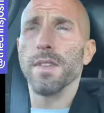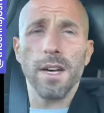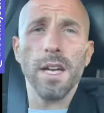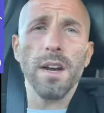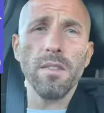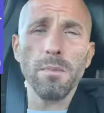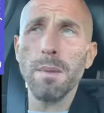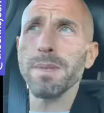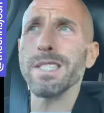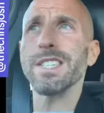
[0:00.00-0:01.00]
They're gonna
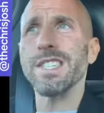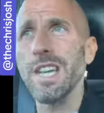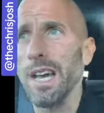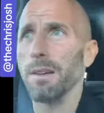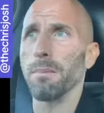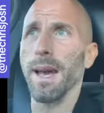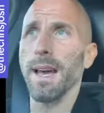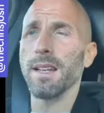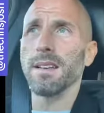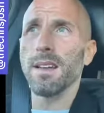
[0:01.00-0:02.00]
remember shit,
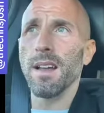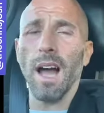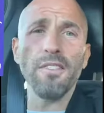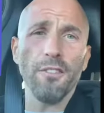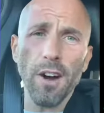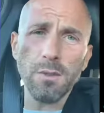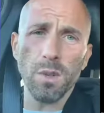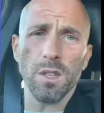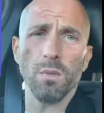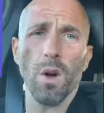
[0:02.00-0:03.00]
man. I fucked
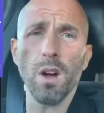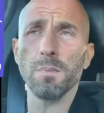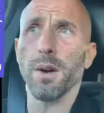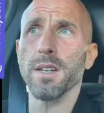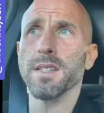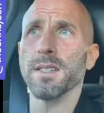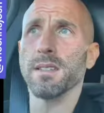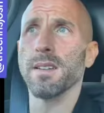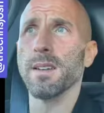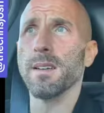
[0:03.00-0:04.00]
with the wrong
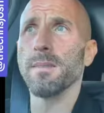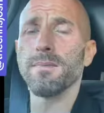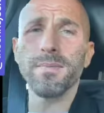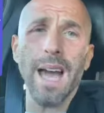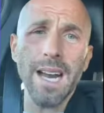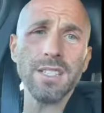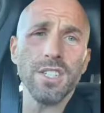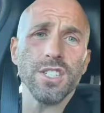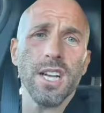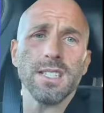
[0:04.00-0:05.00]
person. That is
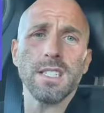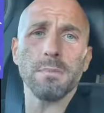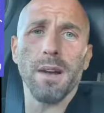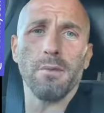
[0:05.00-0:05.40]
your justice, my